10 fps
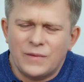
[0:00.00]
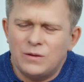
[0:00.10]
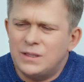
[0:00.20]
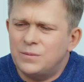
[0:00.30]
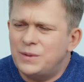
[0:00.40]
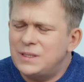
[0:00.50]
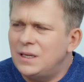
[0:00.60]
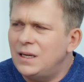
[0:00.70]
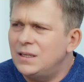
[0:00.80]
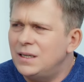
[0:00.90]
There is
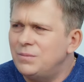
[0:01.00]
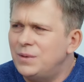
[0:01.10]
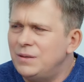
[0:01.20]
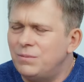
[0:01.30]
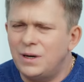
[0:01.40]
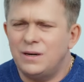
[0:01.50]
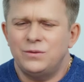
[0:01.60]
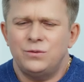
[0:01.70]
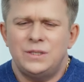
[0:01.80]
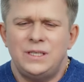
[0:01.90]
this constant
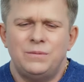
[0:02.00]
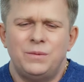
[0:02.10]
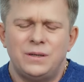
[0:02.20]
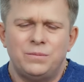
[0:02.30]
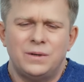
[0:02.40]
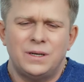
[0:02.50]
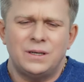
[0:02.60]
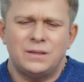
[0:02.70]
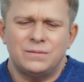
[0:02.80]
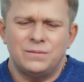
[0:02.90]
struggle, the internal
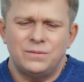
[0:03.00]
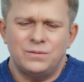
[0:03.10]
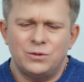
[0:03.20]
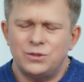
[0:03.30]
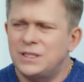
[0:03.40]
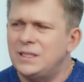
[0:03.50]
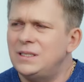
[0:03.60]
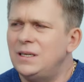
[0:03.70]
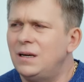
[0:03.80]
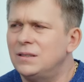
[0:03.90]
struggle. That
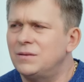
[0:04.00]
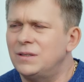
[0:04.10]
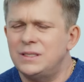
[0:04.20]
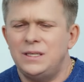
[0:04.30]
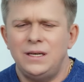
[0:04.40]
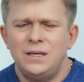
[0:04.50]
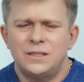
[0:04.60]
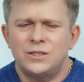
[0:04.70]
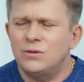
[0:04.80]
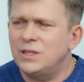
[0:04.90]
very Christianity has been
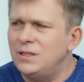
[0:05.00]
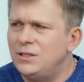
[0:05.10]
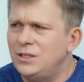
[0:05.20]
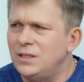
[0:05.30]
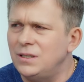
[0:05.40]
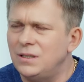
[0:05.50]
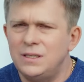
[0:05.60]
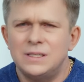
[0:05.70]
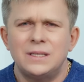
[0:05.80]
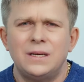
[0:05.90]
divided into so
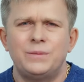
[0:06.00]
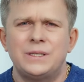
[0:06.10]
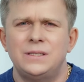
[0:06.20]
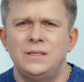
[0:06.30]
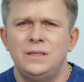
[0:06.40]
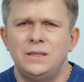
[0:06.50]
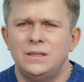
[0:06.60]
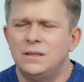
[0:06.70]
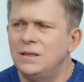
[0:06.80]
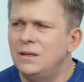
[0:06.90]
many branches. Yes.
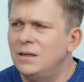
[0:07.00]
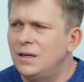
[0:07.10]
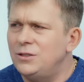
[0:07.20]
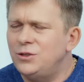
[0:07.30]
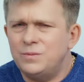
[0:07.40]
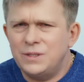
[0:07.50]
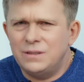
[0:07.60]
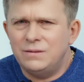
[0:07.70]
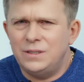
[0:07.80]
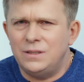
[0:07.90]
Islam has been divided.
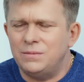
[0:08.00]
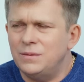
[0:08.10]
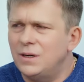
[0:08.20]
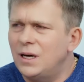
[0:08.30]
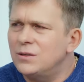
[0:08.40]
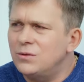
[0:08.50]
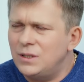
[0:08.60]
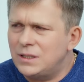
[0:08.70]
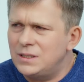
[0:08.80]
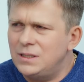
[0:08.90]
What are we talking
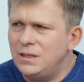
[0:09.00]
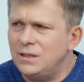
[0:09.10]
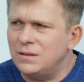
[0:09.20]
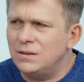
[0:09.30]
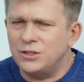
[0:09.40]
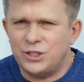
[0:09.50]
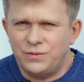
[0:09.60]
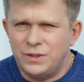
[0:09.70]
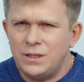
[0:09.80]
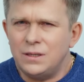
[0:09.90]
about? And who
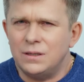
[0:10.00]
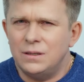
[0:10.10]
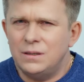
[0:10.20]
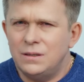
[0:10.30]
divided them?